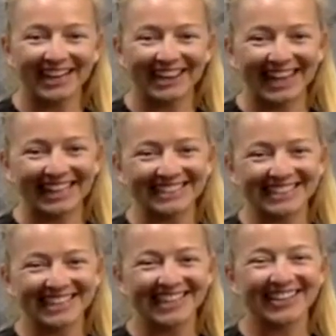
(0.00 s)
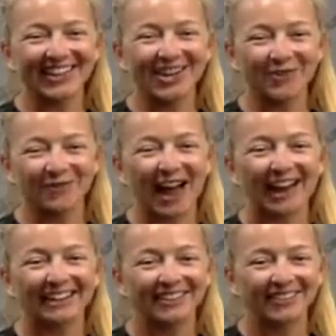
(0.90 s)
Let's go.
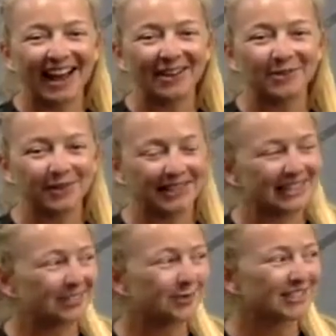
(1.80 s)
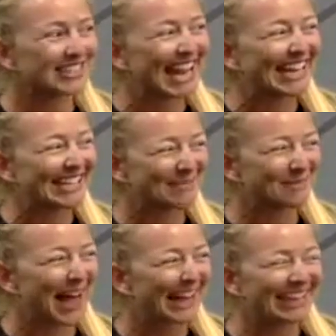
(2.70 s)
Final round with this. We'll stand it
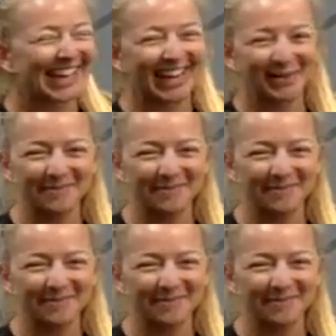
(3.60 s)
back up.